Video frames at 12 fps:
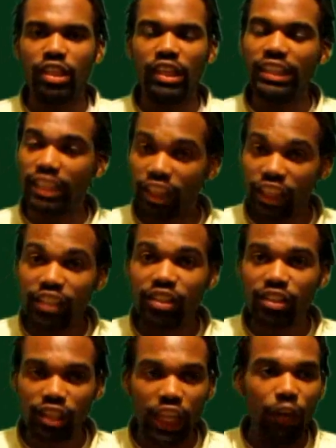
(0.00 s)
is a
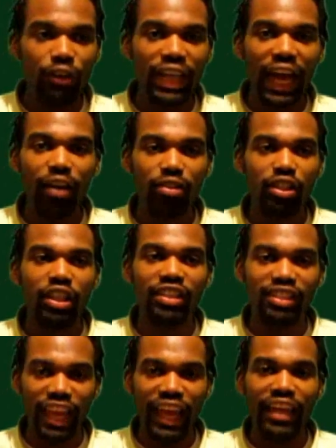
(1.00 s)
theory out there
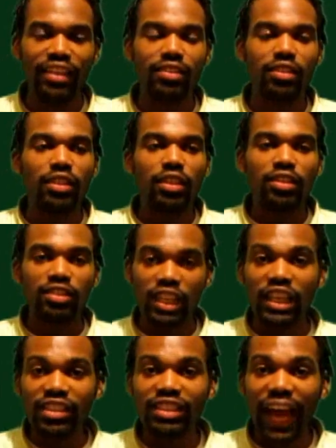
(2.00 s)
that
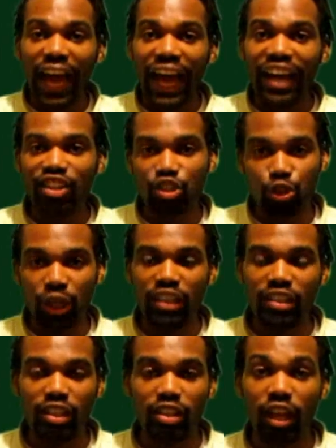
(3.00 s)
these guys
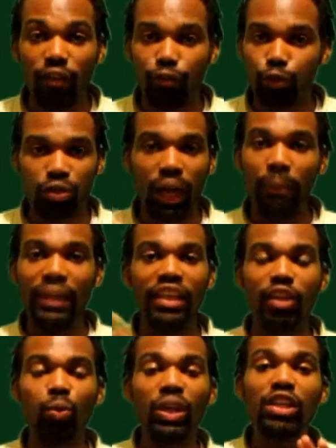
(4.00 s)
created the devil fruits. I mean,
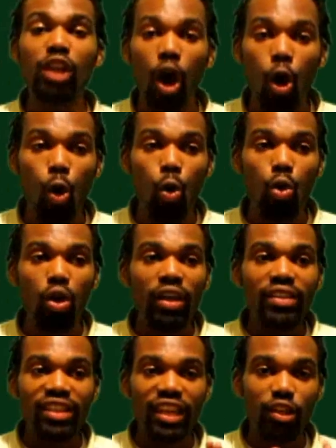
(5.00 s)
because we know
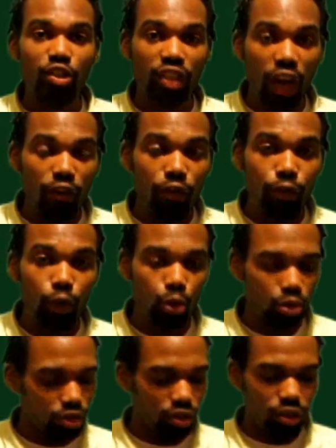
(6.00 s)
that the devil
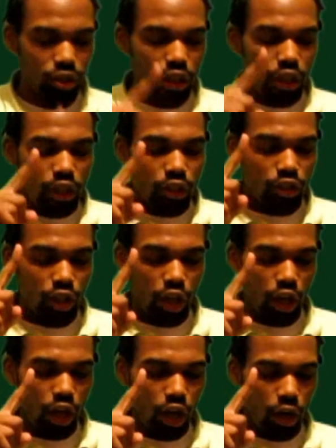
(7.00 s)
fruits,
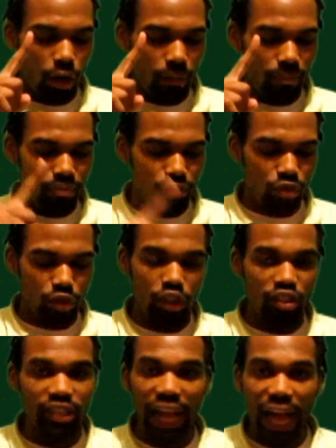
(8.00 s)
the
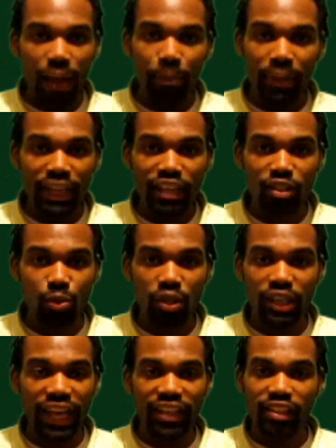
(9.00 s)
sky pins and
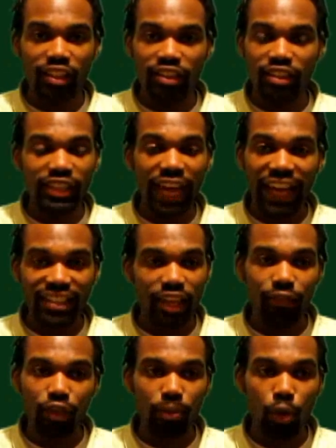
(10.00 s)
whatnot, because these guys
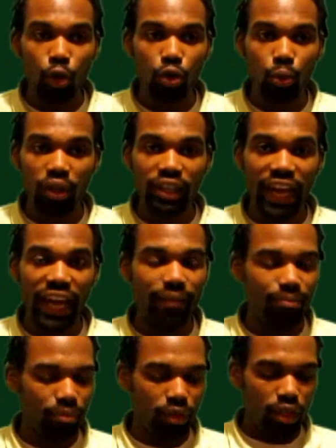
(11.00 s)
came from the moon and
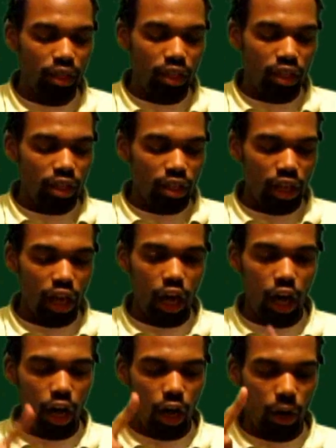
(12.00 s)
whatnot. The